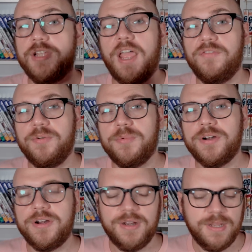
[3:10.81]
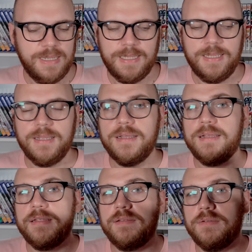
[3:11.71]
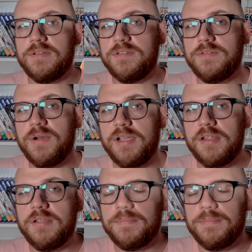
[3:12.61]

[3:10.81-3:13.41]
everywhere. So let's try it.